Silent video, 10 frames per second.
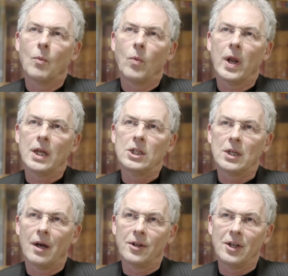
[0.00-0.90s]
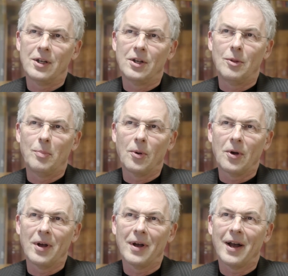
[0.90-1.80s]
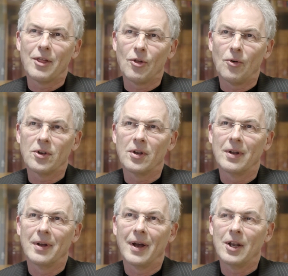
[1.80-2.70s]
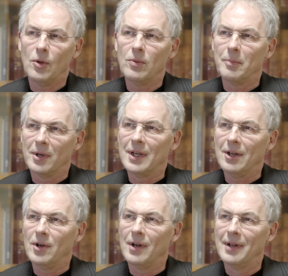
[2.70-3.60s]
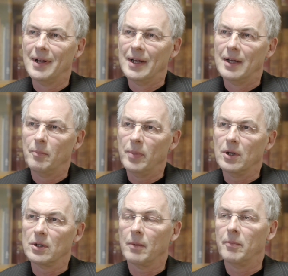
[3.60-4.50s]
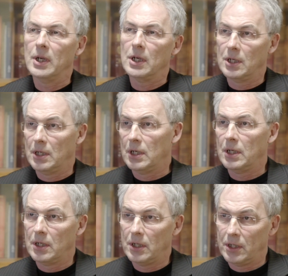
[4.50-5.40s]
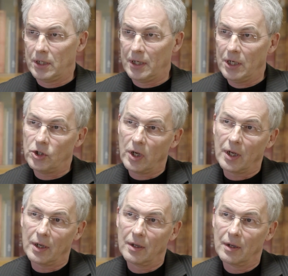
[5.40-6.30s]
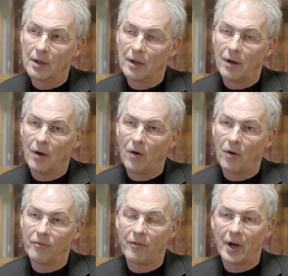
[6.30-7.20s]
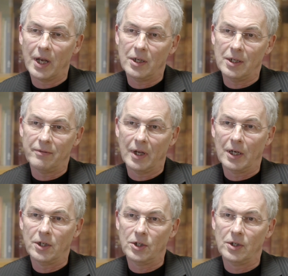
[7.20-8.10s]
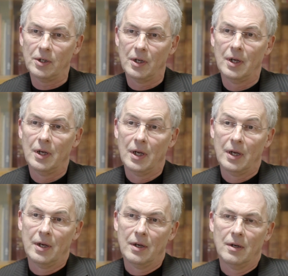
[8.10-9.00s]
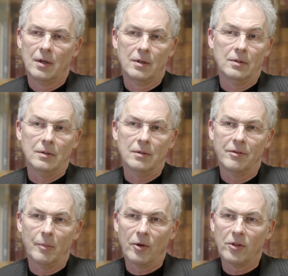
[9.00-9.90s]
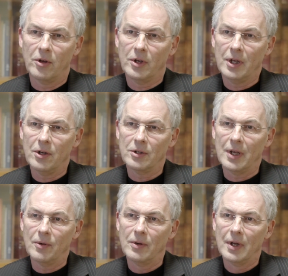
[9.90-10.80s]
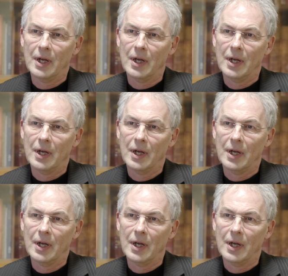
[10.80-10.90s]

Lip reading: When I started the book, I thought I knew the material, because I've been teaching on varieties of English for about 30 years now.